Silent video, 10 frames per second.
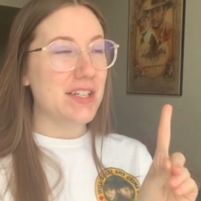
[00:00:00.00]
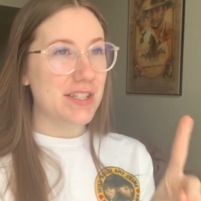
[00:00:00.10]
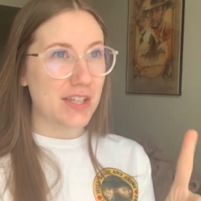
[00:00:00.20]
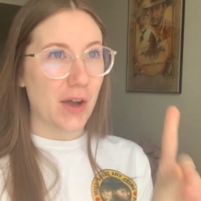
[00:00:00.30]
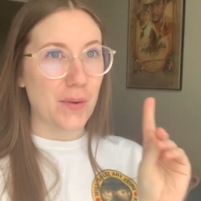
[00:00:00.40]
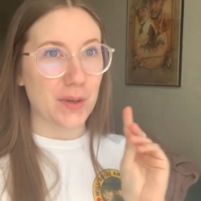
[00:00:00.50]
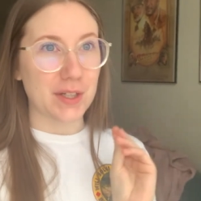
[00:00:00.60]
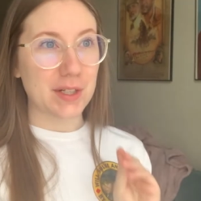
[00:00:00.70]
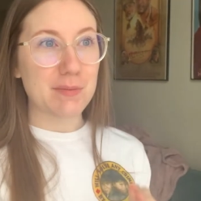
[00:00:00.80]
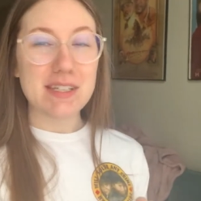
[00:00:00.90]
So we're
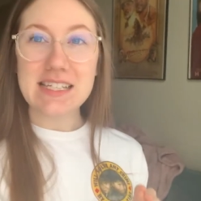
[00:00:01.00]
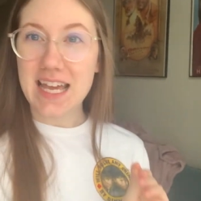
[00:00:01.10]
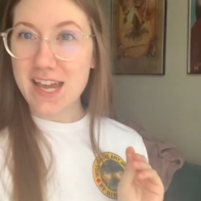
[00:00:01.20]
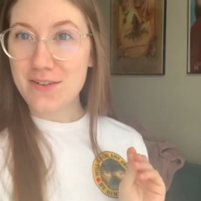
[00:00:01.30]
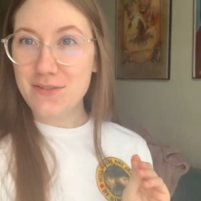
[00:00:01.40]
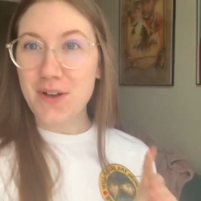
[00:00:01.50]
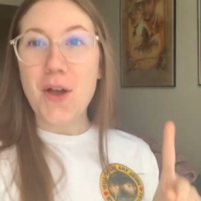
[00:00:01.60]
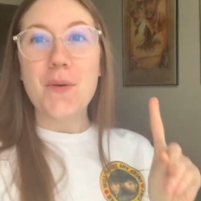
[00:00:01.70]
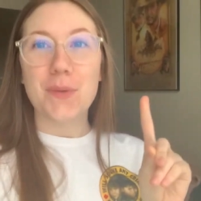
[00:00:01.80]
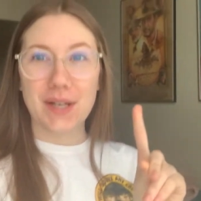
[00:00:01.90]
gonna be safe,
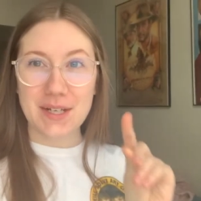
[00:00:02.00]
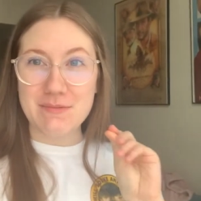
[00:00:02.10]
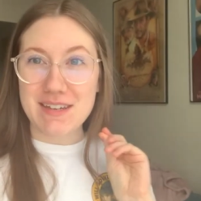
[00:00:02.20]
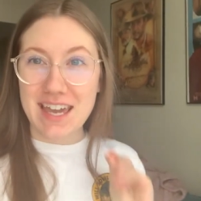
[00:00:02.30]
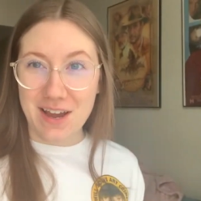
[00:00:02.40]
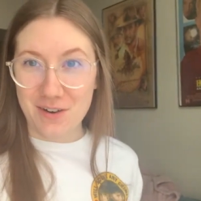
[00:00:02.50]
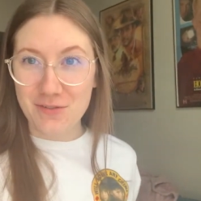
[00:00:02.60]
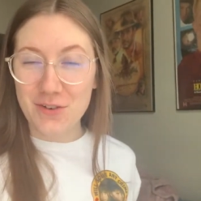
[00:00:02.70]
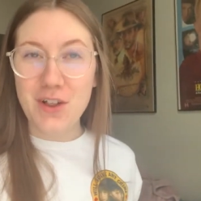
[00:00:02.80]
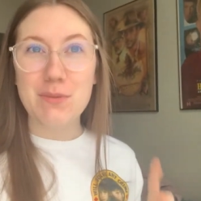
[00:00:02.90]
we're gonna be
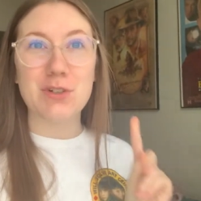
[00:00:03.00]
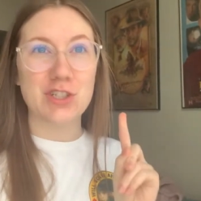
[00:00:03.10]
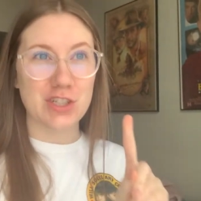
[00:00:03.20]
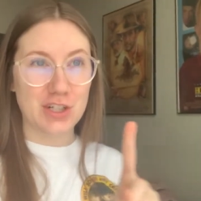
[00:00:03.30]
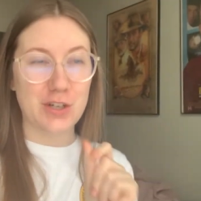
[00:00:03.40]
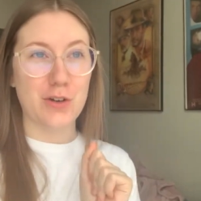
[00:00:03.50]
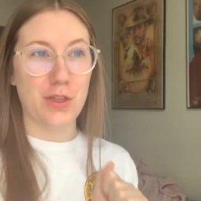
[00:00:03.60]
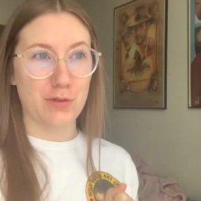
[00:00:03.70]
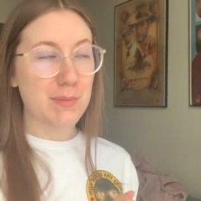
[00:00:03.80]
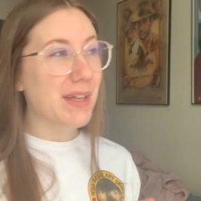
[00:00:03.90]
careful, and we're just gonna go to
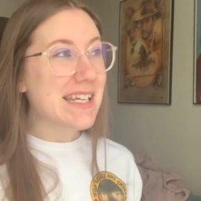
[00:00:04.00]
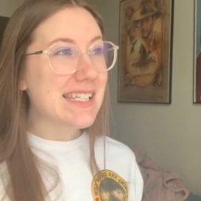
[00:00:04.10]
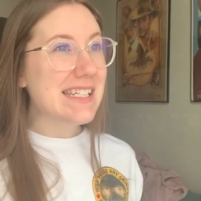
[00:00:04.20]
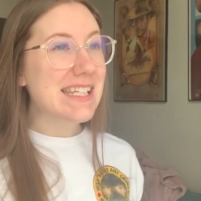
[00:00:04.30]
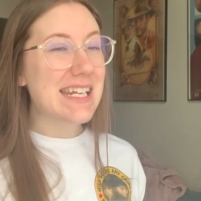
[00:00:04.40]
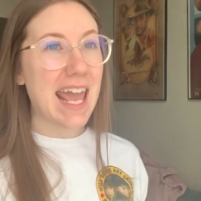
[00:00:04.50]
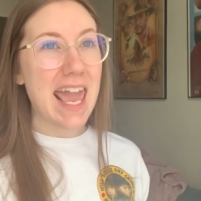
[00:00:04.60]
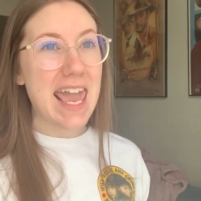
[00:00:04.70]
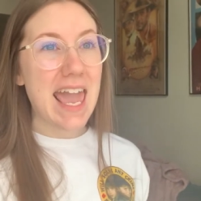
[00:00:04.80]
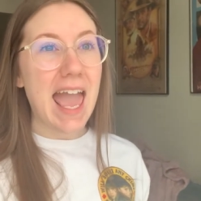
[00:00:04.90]
three places
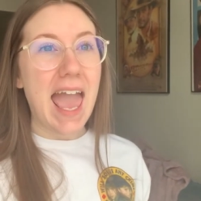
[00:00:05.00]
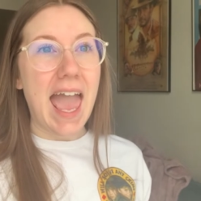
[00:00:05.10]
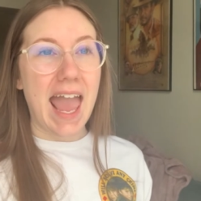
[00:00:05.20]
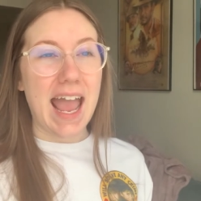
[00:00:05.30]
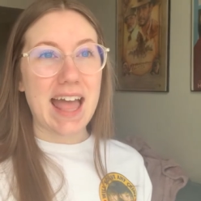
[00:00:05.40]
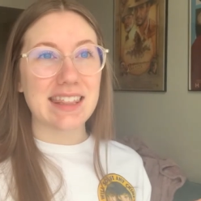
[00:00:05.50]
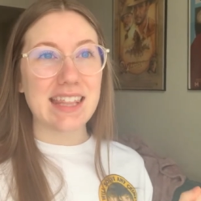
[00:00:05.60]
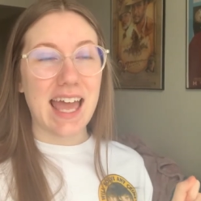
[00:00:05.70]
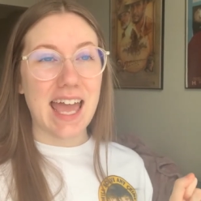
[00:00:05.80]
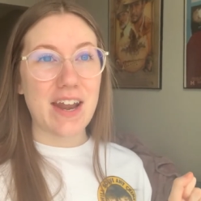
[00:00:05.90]
today, and
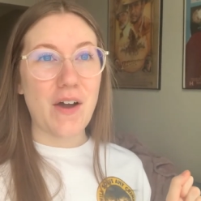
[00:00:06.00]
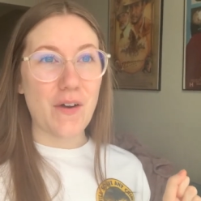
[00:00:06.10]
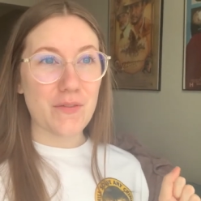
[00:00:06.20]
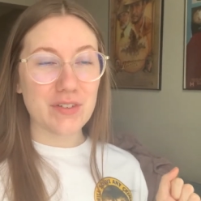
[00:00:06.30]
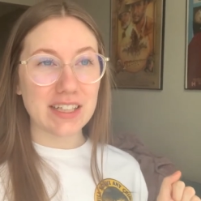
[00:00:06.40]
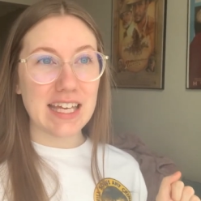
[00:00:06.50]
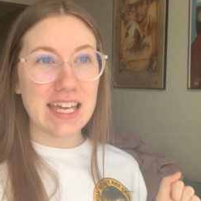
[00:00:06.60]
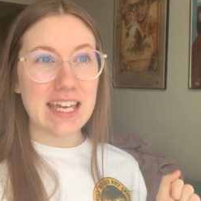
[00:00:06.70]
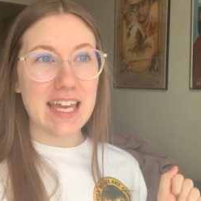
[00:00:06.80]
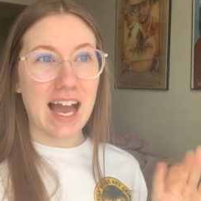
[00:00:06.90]
then
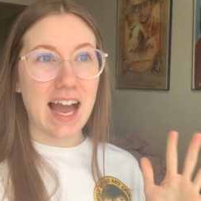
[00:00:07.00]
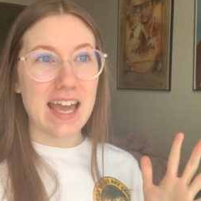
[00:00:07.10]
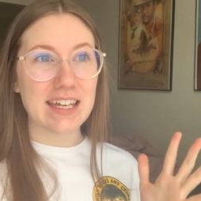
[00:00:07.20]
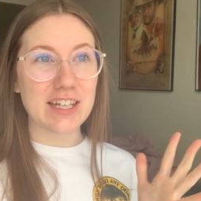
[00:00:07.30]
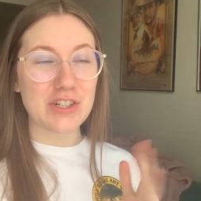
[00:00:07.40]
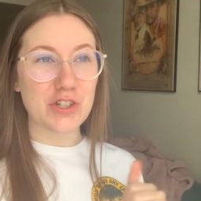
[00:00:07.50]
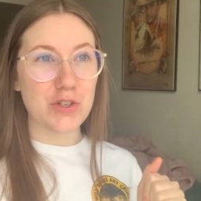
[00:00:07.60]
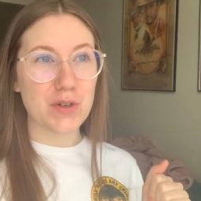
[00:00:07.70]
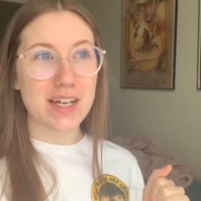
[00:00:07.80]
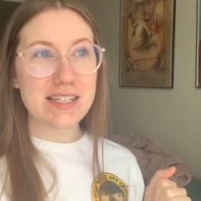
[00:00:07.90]
hopefully I can show
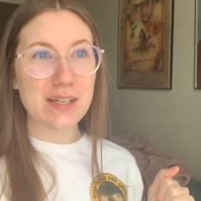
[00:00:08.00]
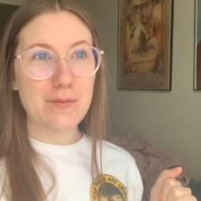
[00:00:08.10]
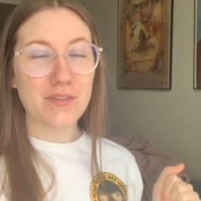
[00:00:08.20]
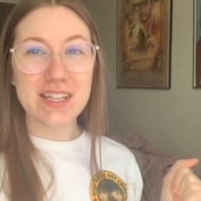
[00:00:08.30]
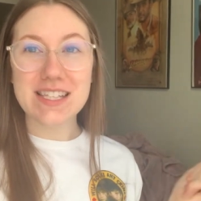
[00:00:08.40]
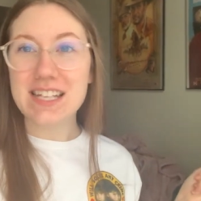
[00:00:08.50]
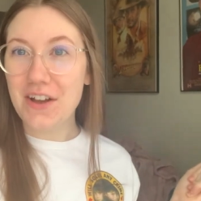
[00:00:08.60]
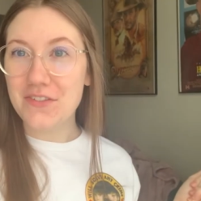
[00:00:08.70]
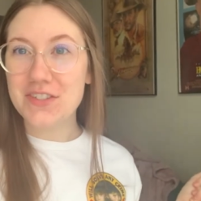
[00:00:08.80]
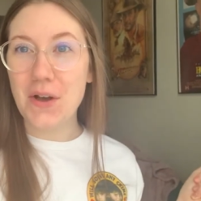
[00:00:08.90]
you guys some fun
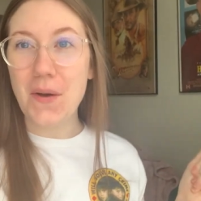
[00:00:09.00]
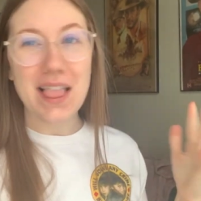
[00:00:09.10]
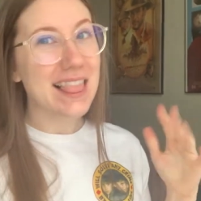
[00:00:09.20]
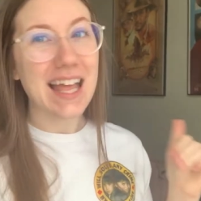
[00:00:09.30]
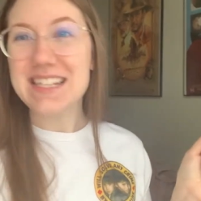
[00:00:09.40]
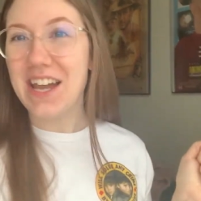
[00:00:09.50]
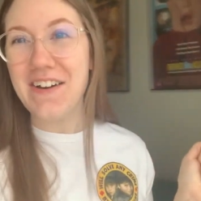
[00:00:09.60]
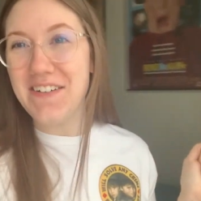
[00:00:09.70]
stuff. So let's go!